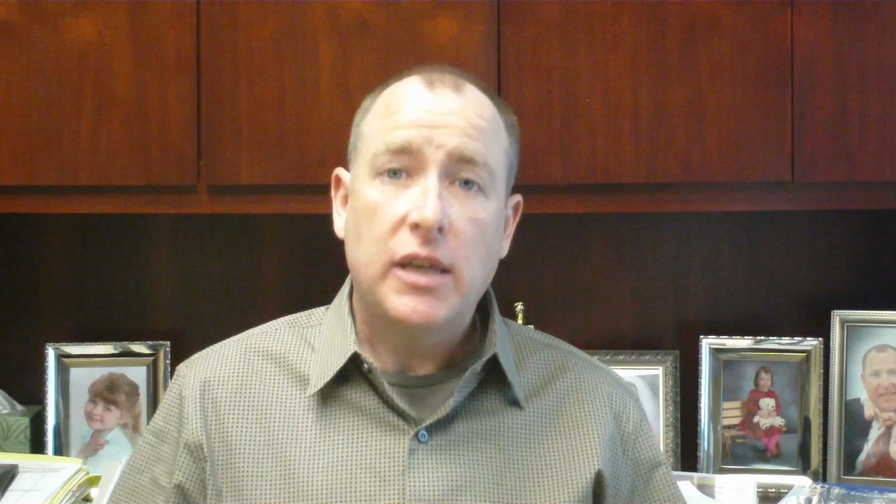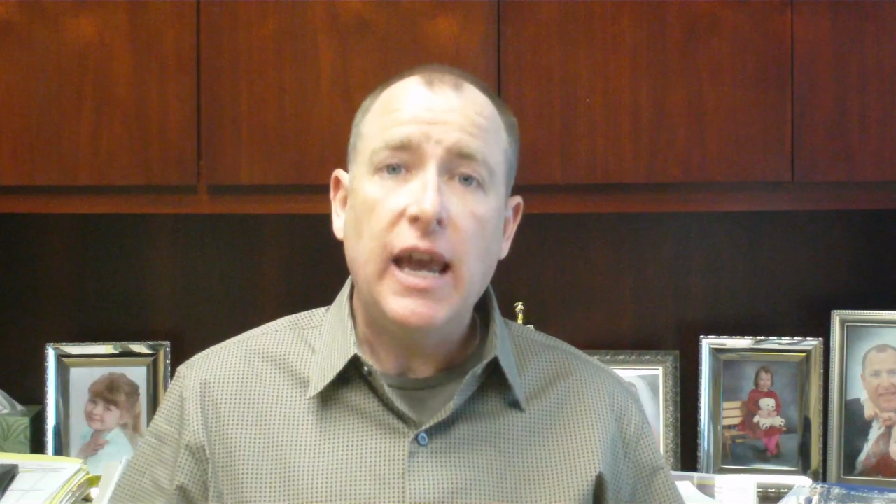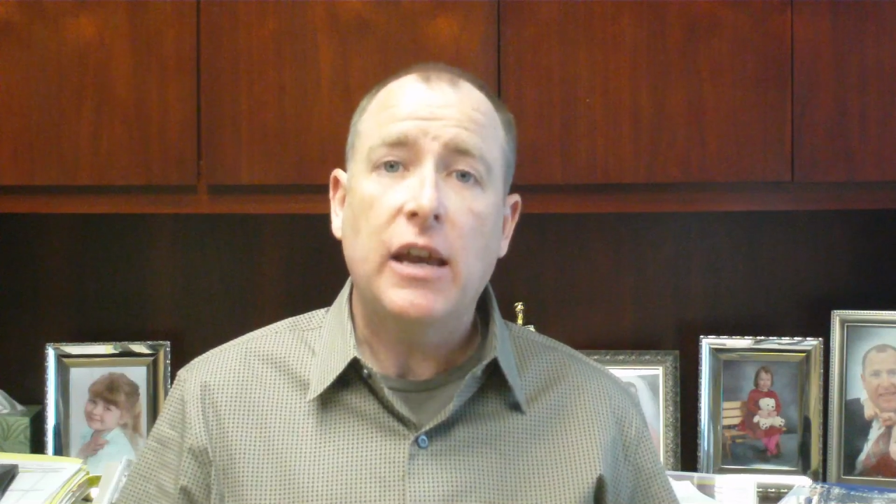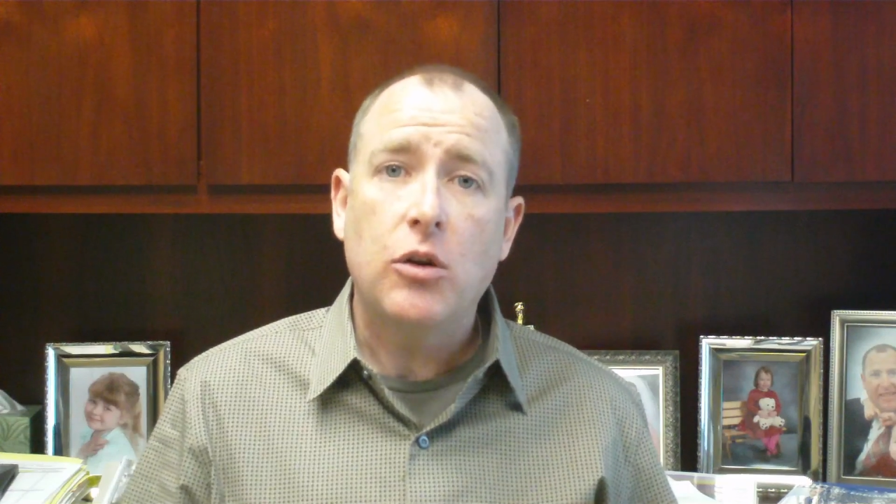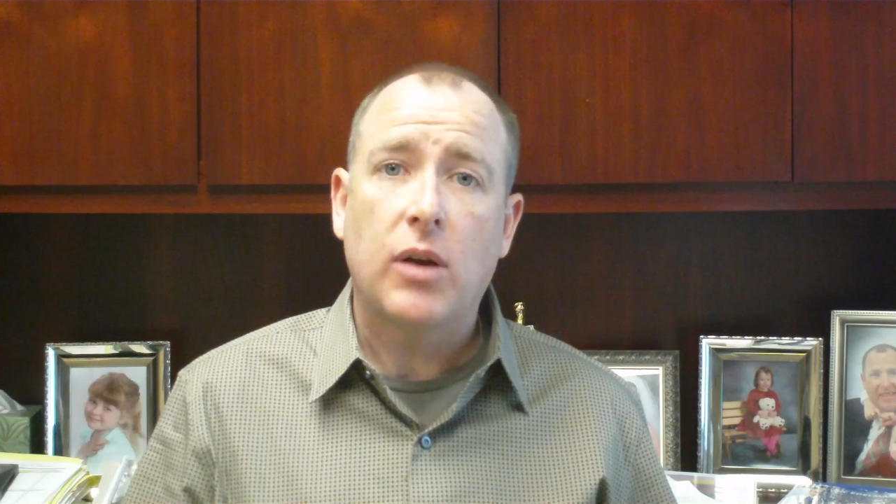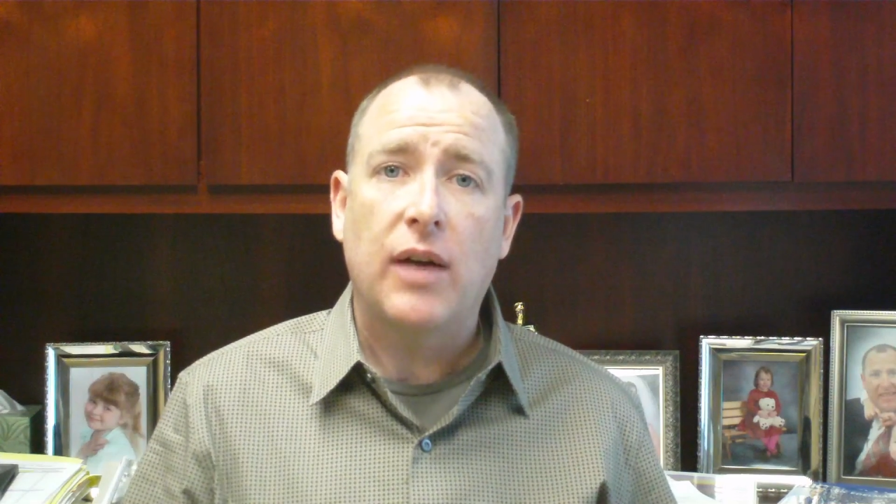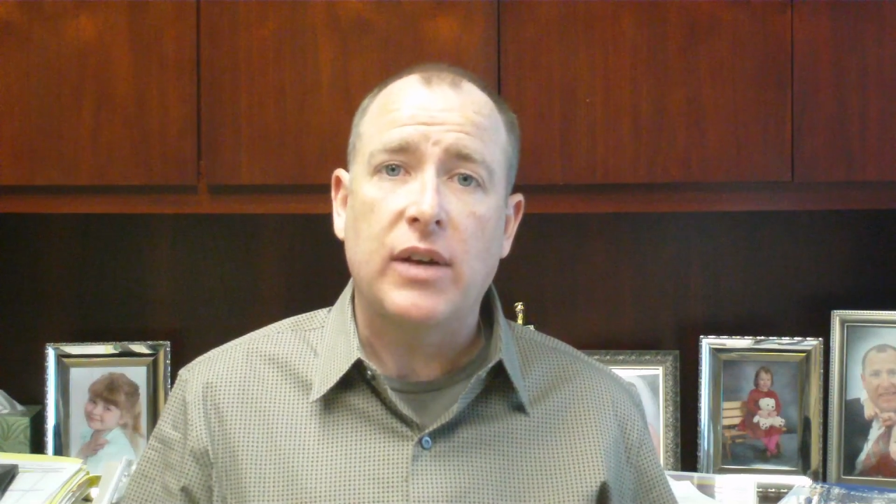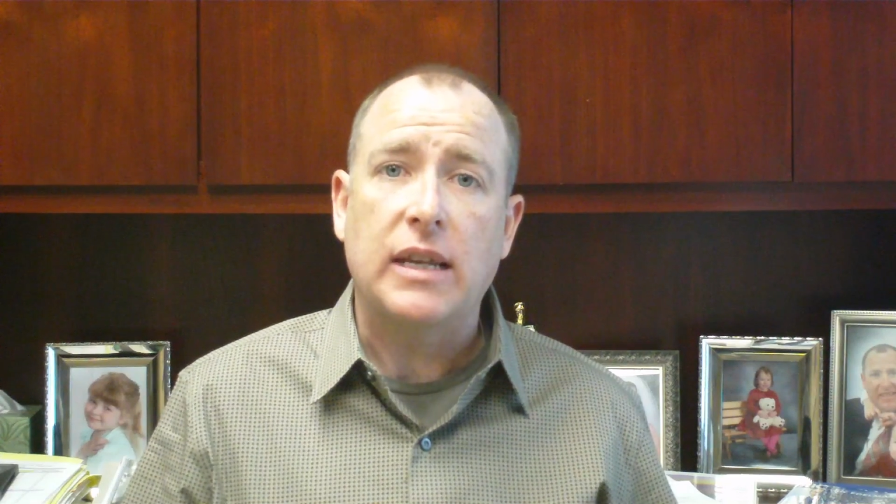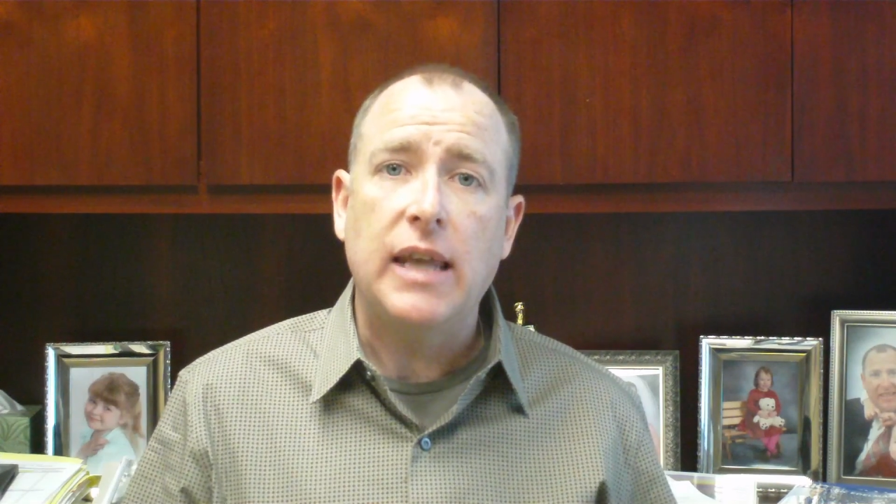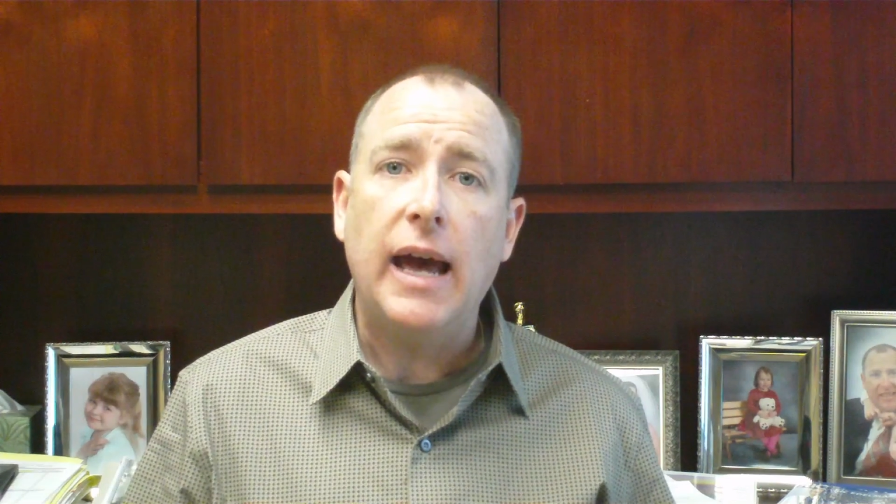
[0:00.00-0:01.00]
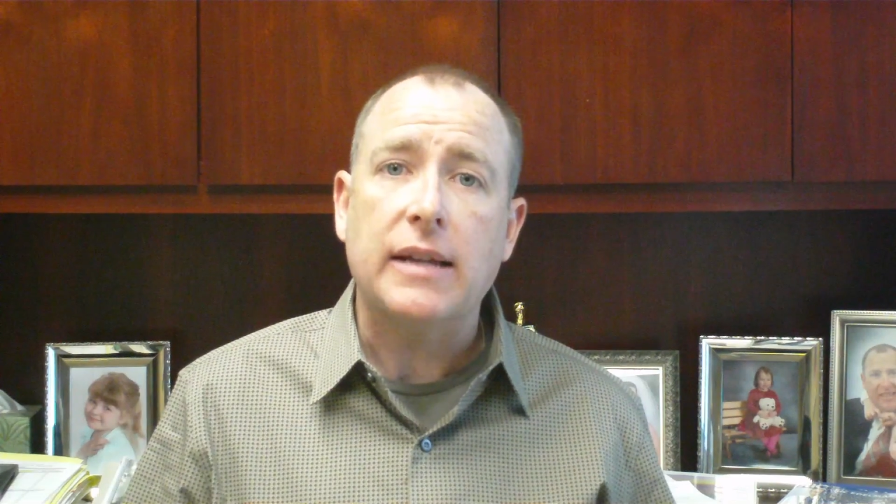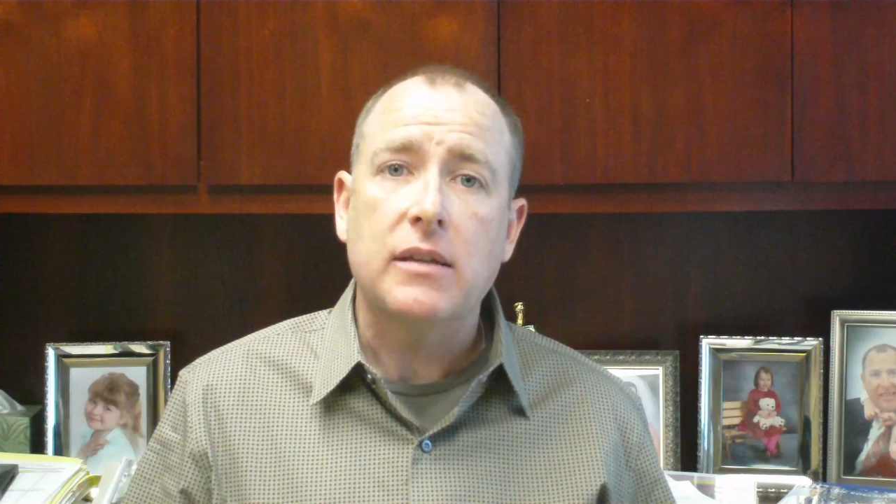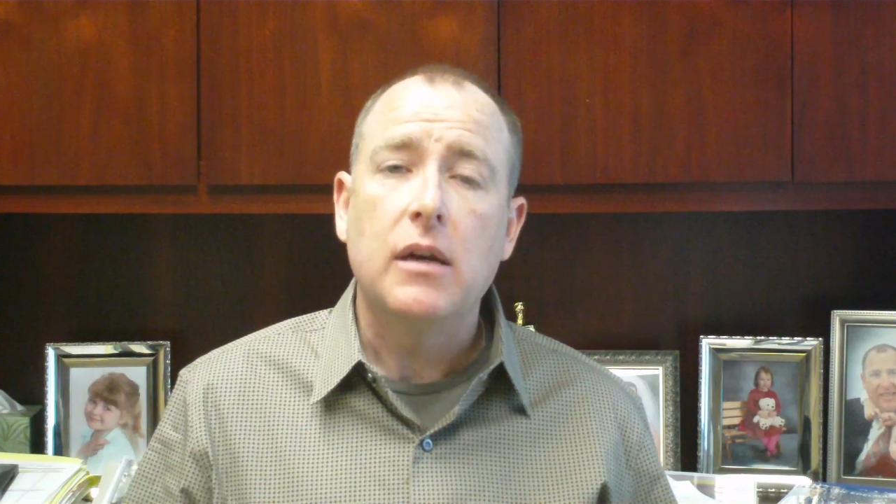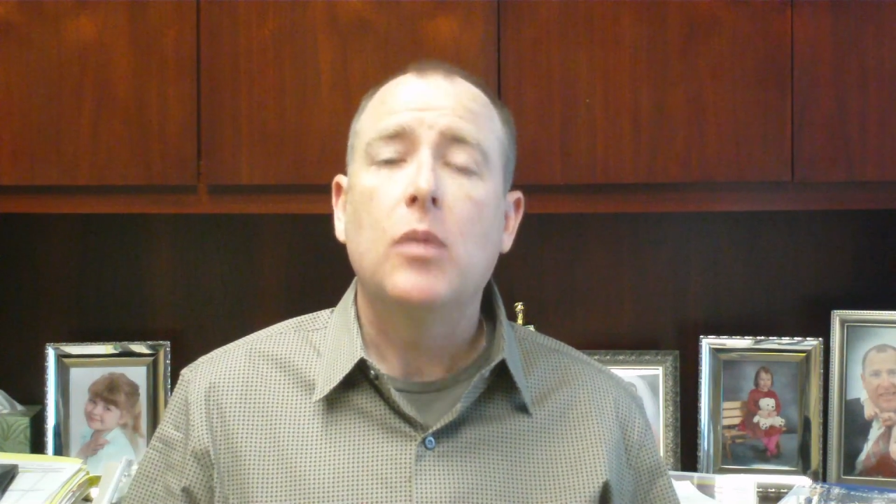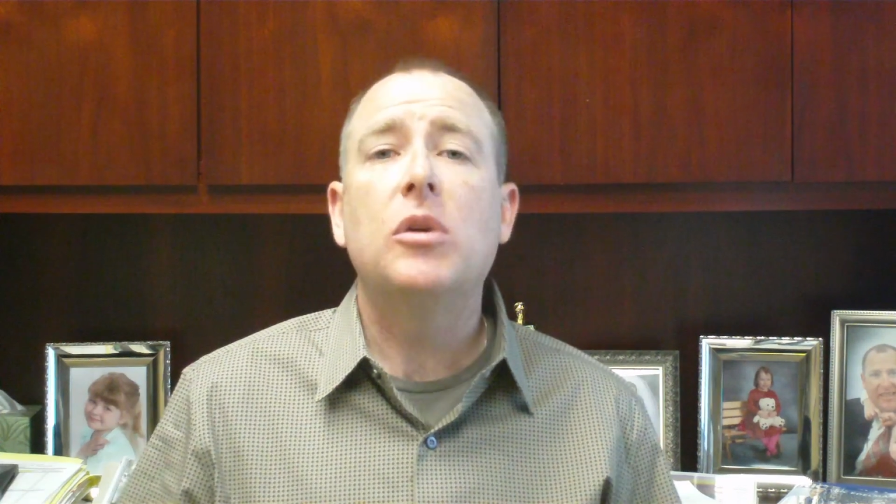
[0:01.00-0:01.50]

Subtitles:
Yeah, you don't have any debt,